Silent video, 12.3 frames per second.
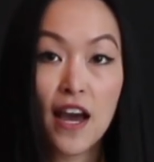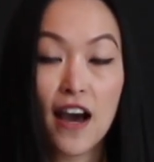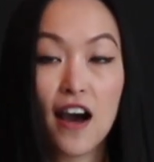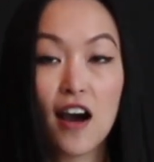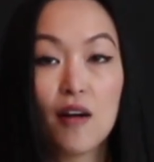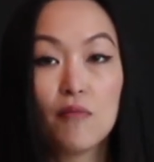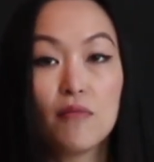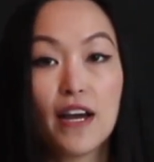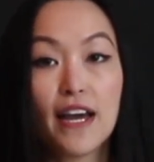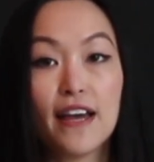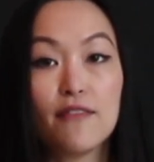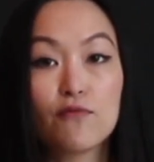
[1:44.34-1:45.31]

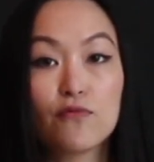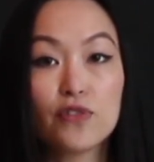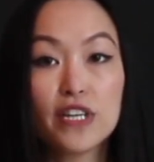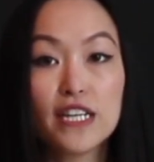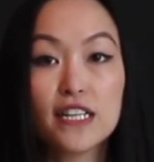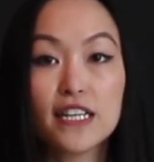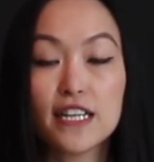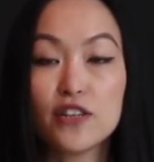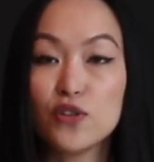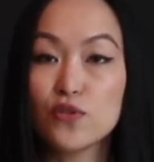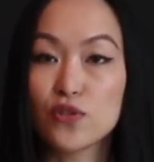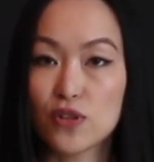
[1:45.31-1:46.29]
and
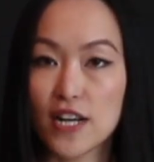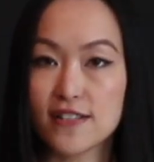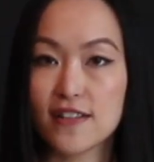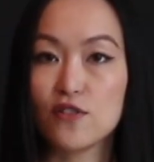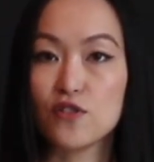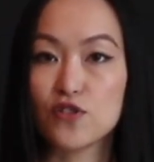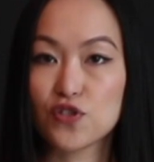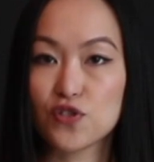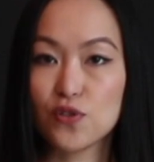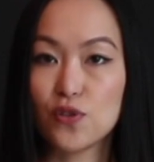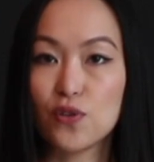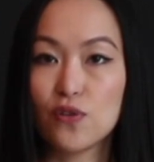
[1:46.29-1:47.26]
really utilizing your
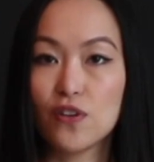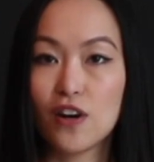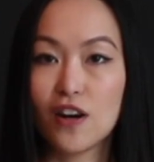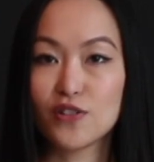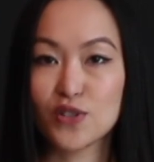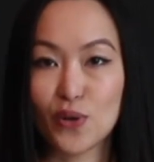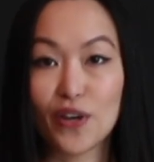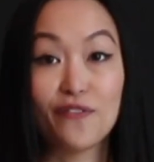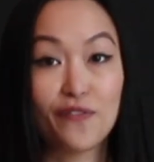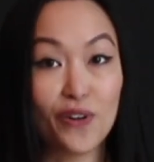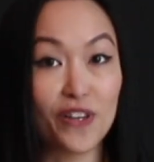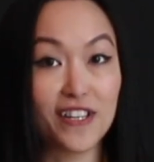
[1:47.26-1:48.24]
shoe to a
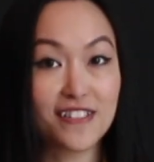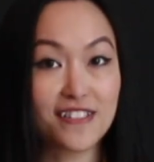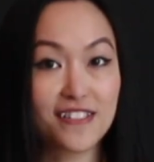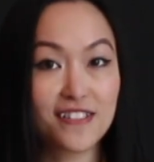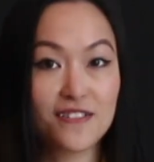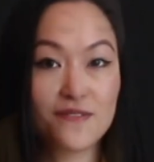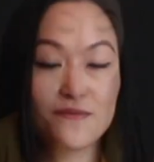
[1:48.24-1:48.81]
fullest.